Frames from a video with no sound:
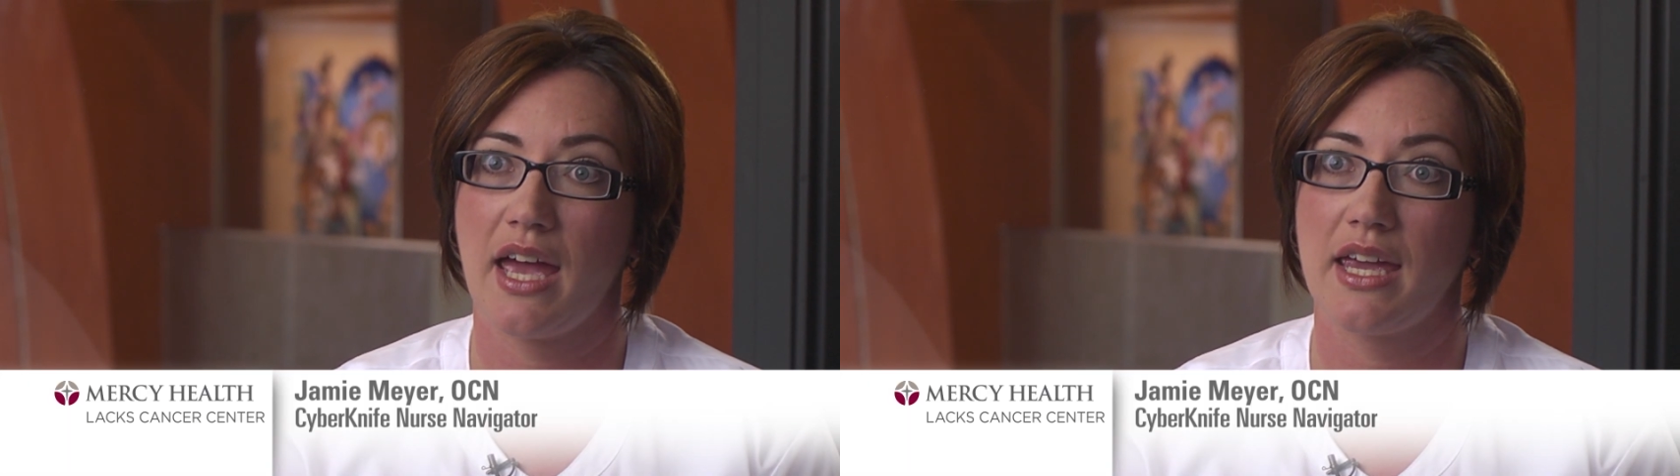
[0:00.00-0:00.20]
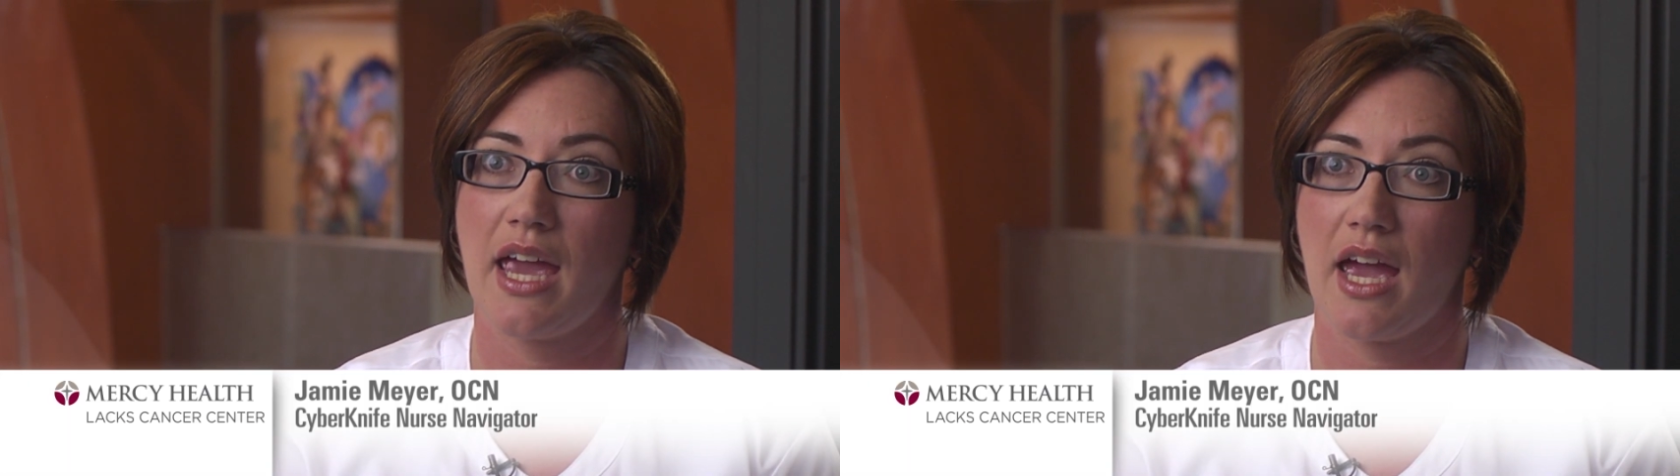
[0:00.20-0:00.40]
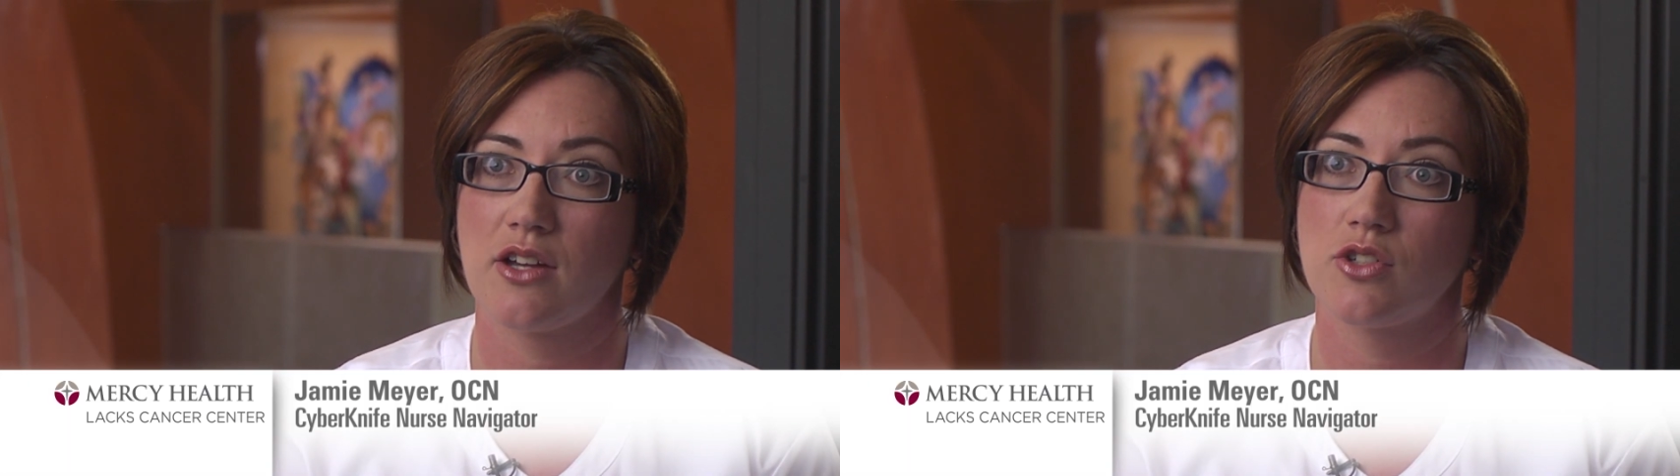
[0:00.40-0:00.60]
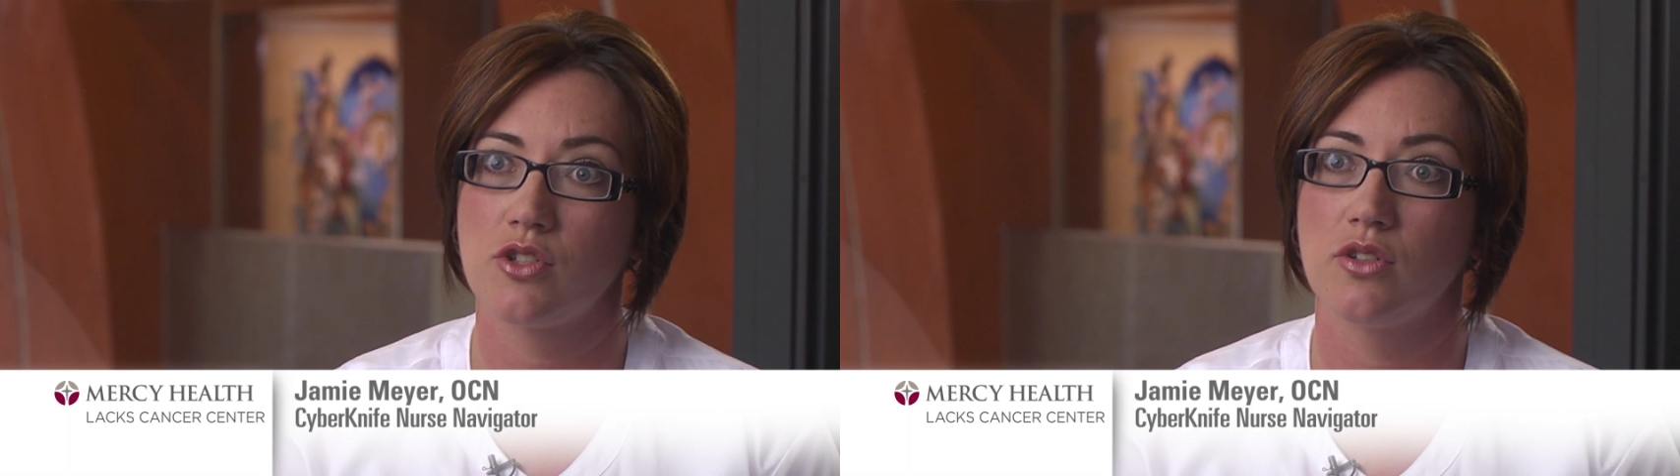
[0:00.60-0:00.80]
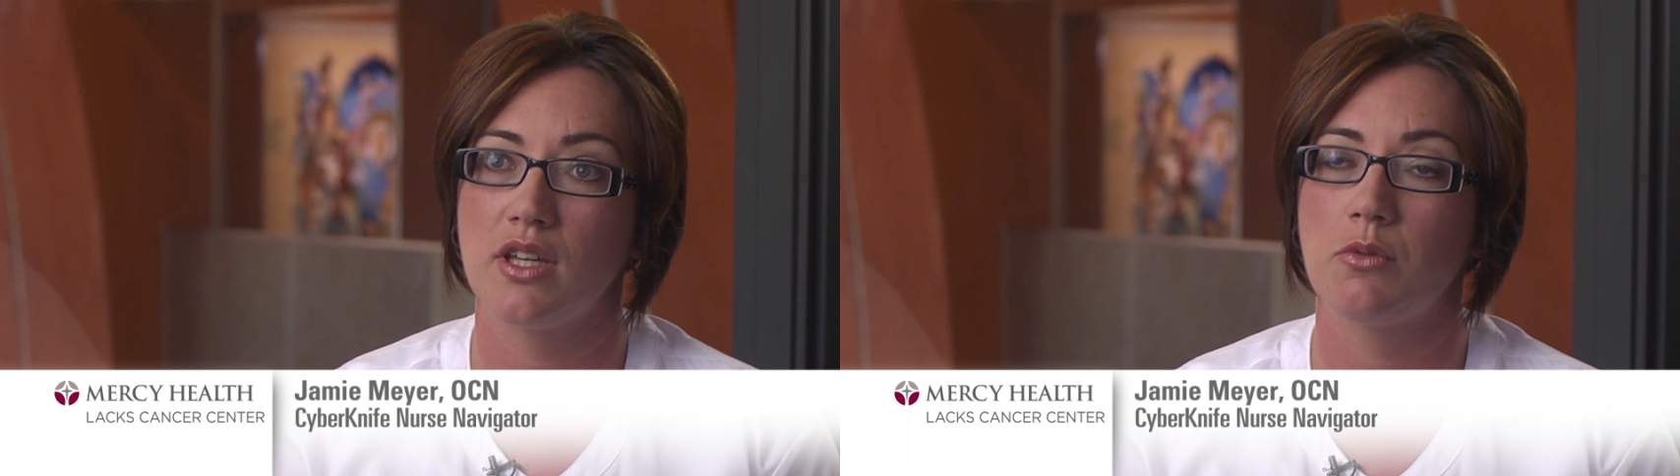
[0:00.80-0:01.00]
I
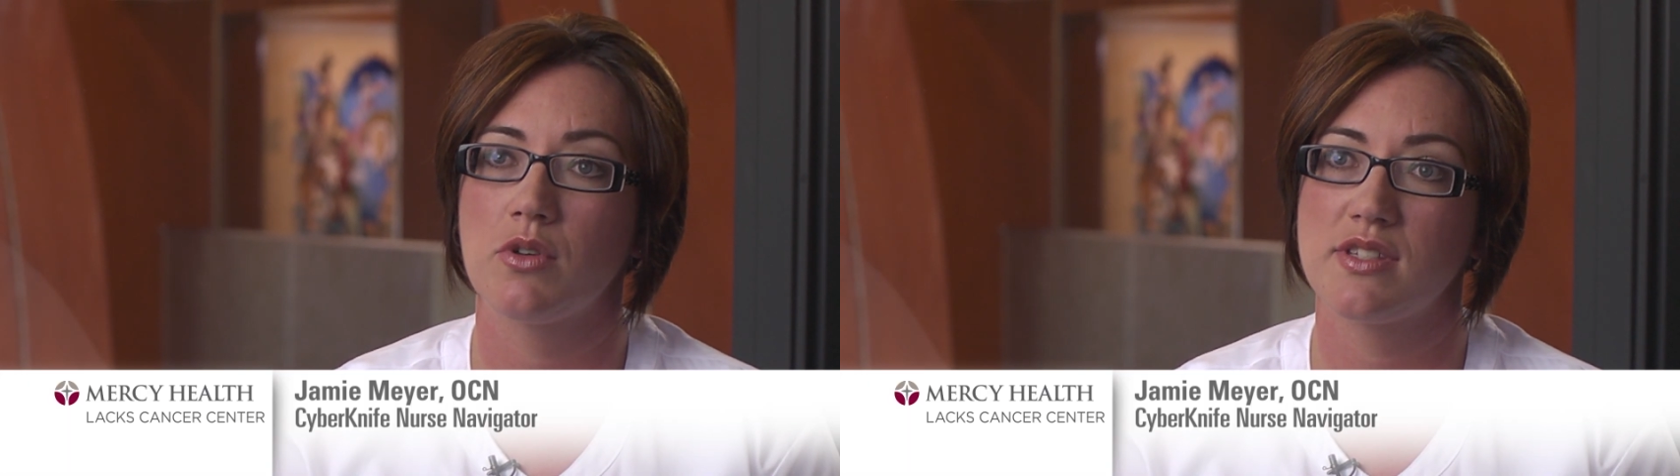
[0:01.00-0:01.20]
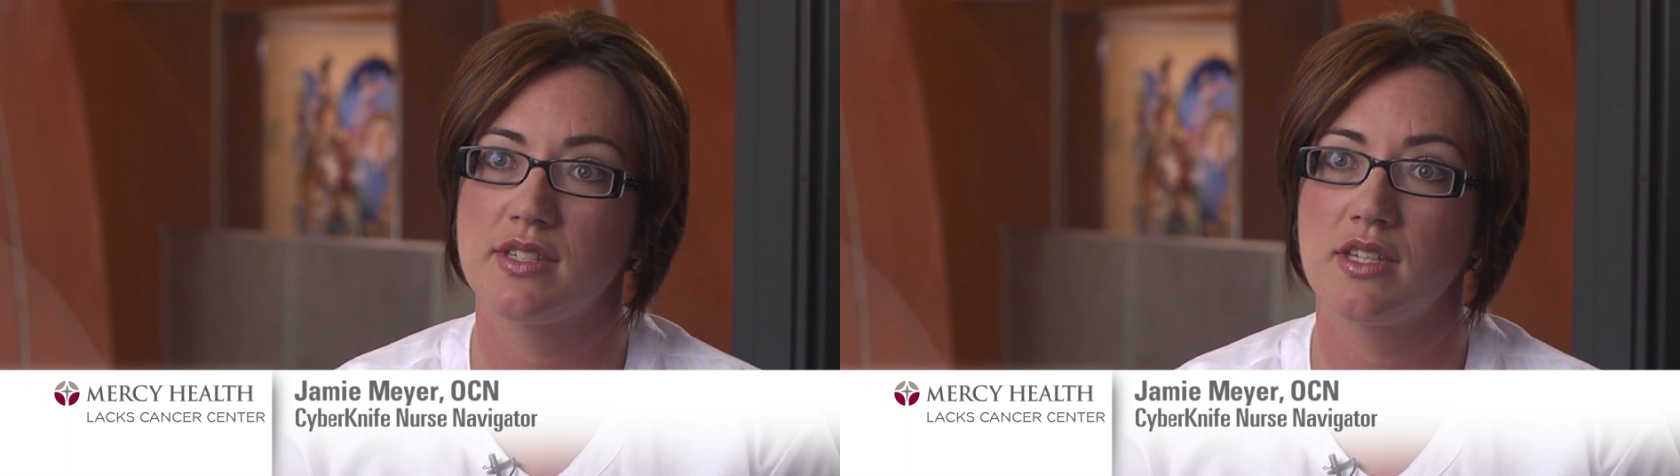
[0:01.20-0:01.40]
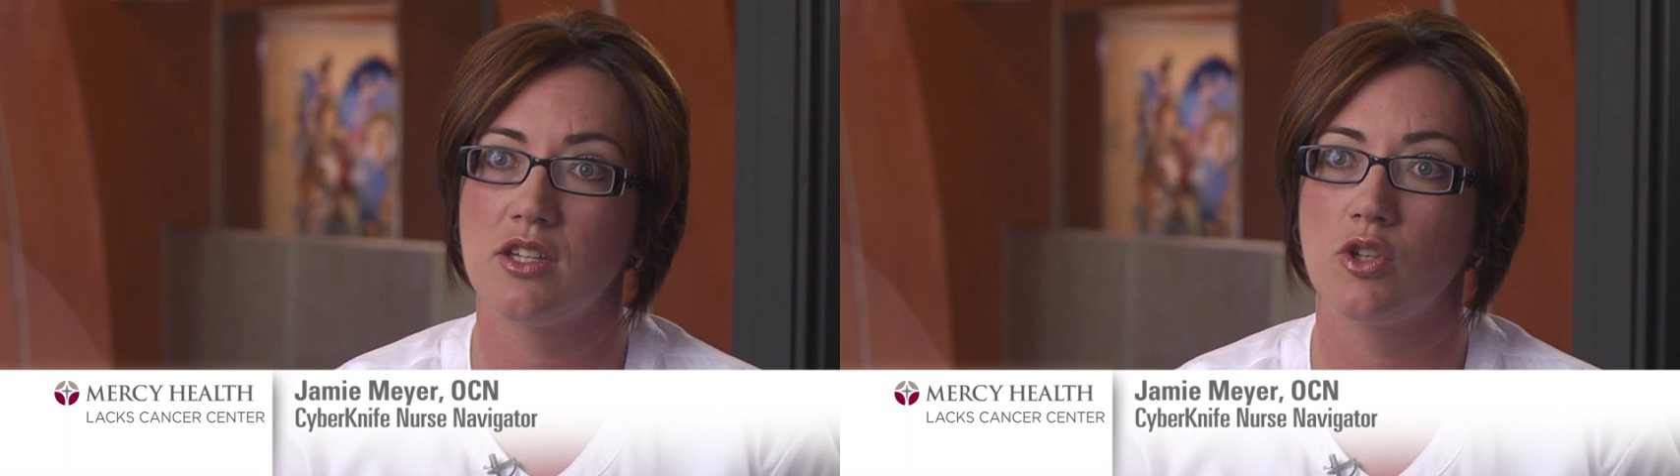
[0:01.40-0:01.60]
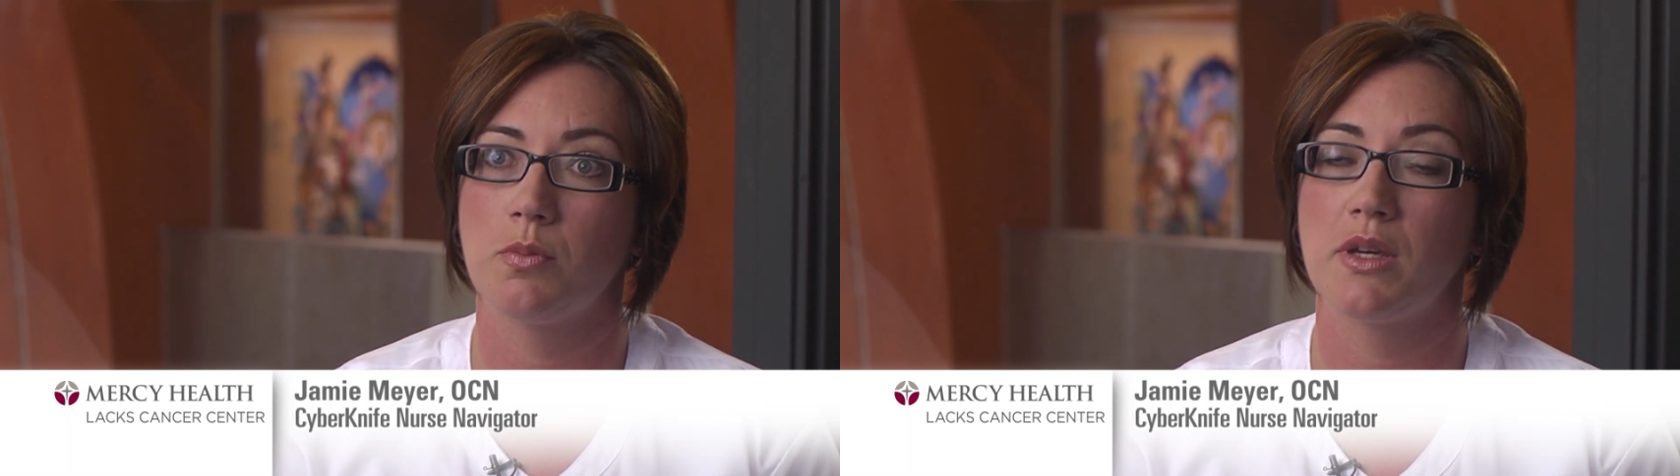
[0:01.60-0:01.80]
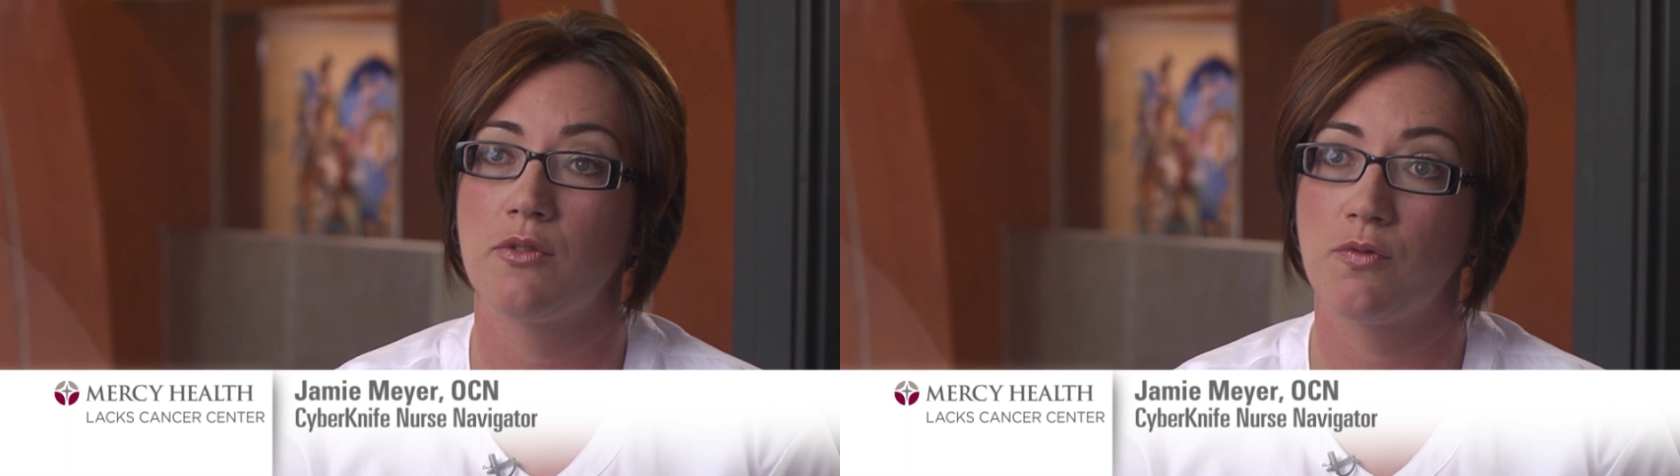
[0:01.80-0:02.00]
actually will see you
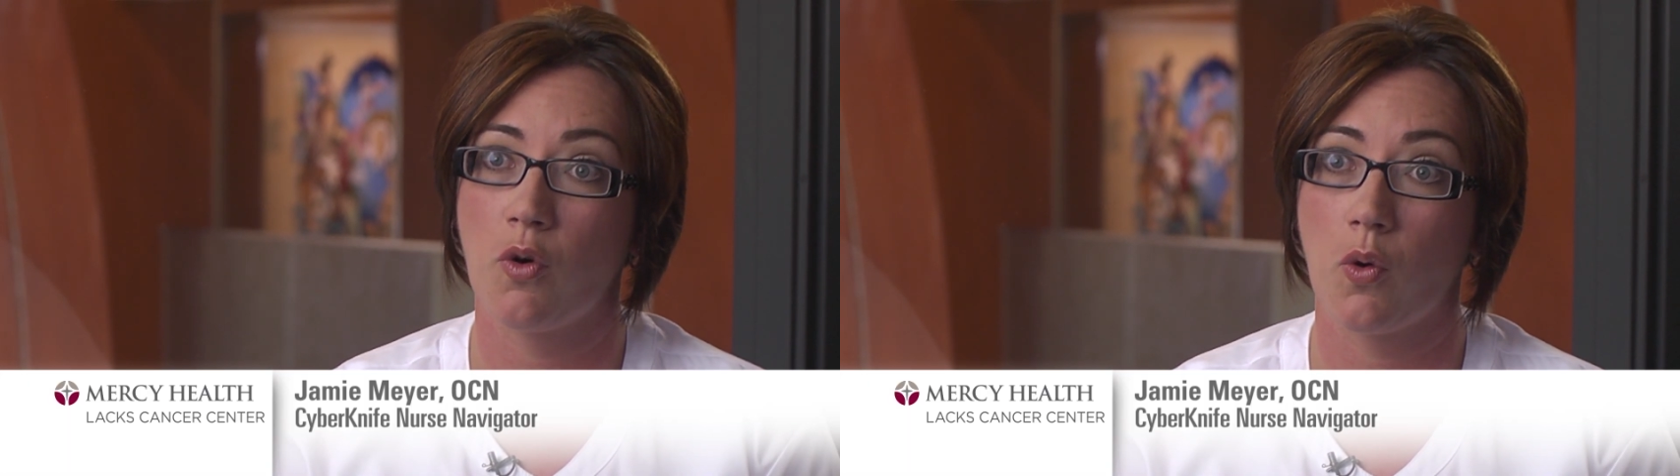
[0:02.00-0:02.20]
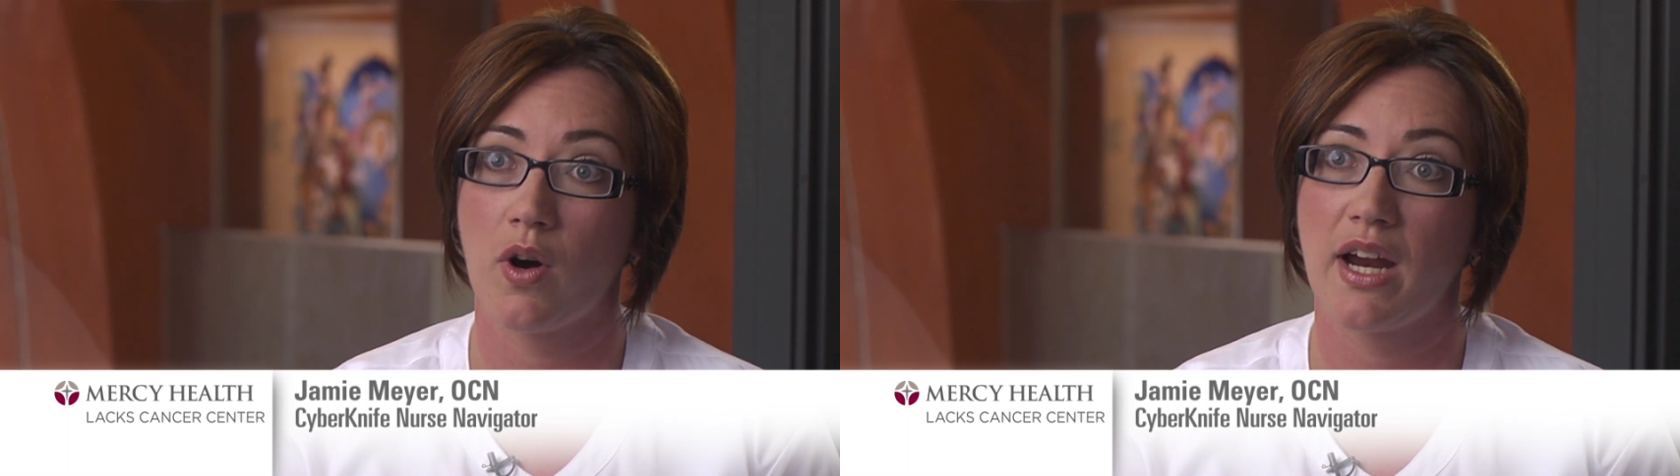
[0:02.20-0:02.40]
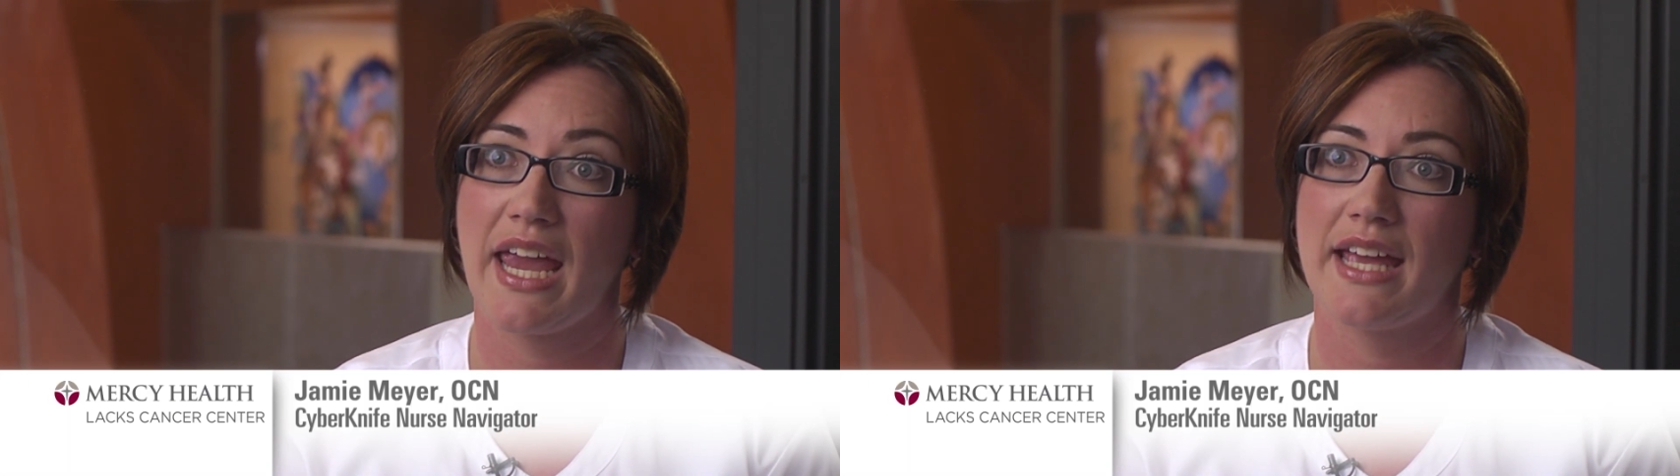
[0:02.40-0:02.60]
before